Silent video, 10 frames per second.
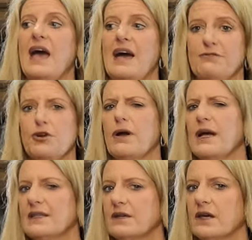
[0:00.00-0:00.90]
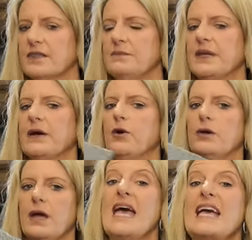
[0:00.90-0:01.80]
after I had cut them
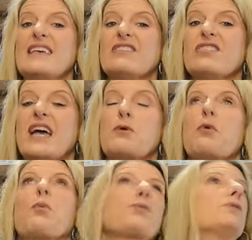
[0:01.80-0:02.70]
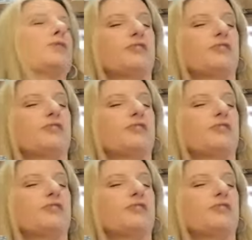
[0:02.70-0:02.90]
down is they were real